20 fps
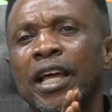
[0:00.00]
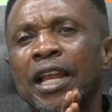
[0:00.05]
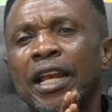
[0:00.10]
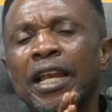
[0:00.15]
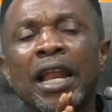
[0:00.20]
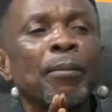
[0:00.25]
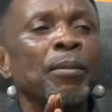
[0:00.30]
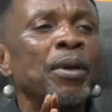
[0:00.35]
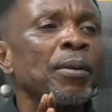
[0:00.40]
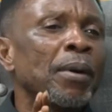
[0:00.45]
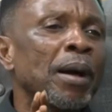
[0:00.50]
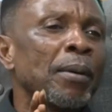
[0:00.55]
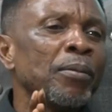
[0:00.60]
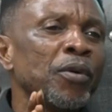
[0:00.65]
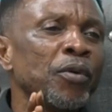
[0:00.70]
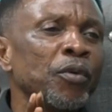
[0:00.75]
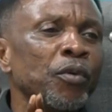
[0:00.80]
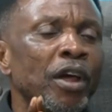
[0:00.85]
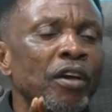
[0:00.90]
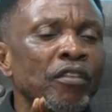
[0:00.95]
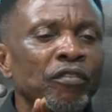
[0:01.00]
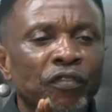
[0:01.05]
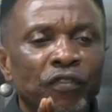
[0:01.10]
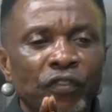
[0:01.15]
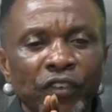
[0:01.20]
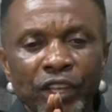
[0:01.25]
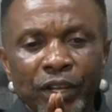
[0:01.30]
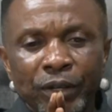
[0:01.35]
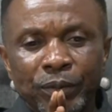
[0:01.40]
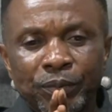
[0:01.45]
Now, me, mammy, rain
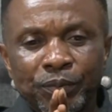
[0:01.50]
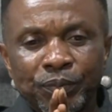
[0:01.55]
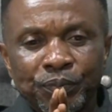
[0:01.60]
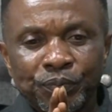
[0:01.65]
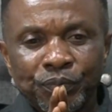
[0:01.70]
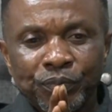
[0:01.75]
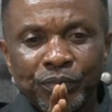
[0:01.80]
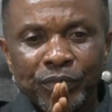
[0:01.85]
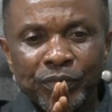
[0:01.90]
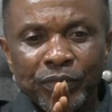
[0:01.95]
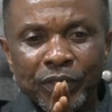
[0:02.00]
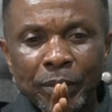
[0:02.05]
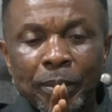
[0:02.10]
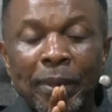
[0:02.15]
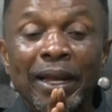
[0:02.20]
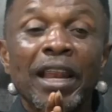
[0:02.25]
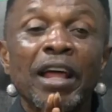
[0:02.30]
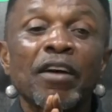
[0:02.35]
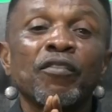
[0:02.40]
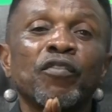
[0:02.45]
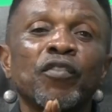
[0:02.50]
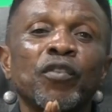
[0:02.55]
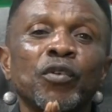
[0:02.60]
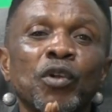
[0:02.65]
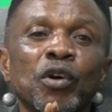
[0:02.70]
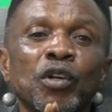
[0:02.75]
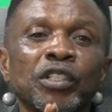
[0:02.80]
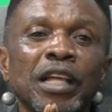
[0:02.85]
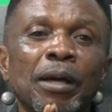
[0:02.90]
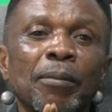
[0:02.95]
fee. Madame for
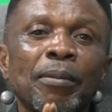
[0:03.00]
Dr.